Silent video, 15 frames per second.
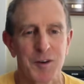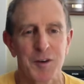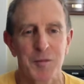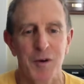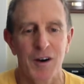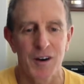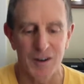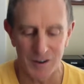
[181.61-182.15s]

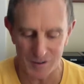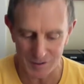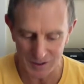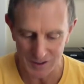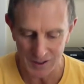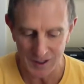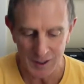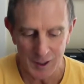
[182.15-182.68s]
tomorrow.
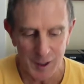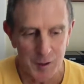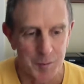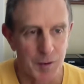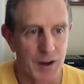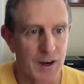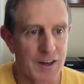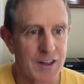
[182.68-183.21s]

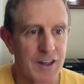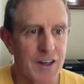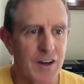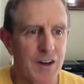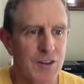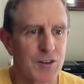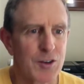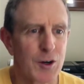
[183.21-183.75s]
But I did
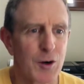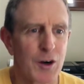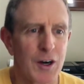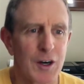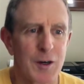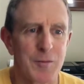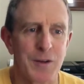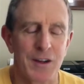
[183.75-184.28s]

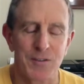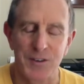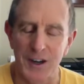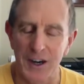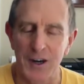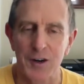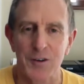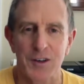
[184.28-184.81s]
also have
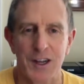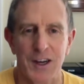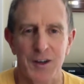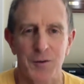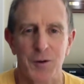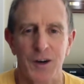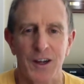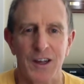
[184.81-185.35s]
narrowed
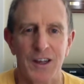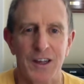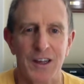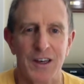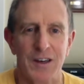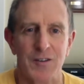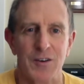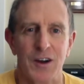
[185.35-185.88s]
down what I
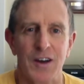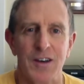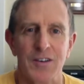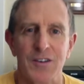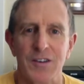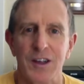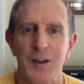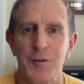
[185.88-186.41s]
eat. I try to
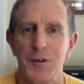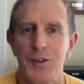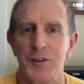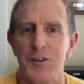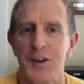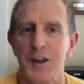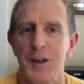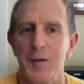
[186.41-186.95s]
stay with the
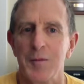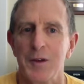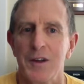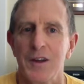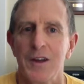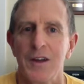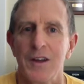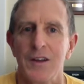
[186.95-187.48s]
same
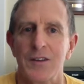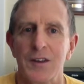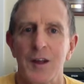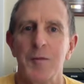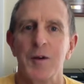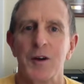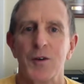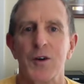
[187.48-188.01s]

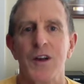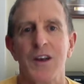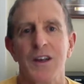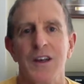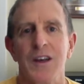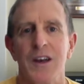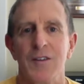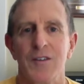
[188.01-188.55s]

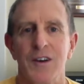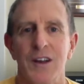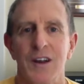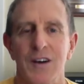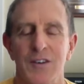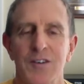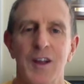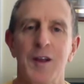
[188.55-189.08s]
ingredient every day,
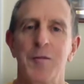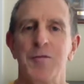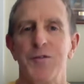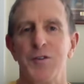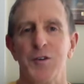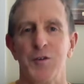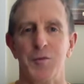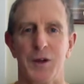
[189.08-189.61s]
or same
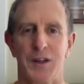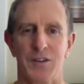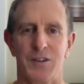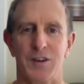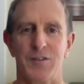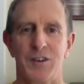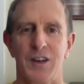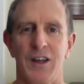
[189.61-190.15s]
food base
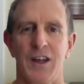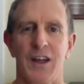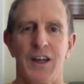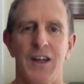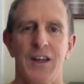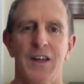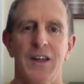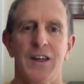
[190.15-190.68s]
every
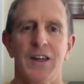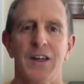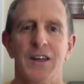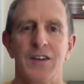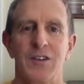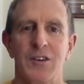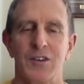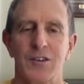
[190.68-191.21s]
day.
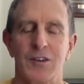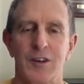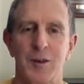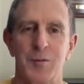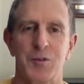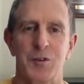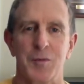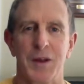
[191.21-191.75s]
It just
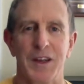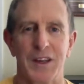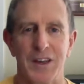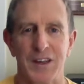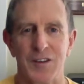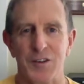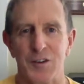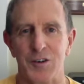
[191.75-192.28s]
seems to make it
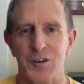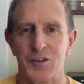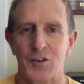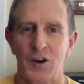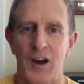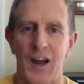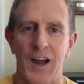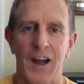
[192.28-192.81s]
easier to
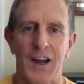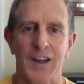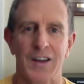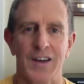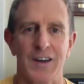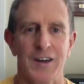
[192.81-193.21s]
track,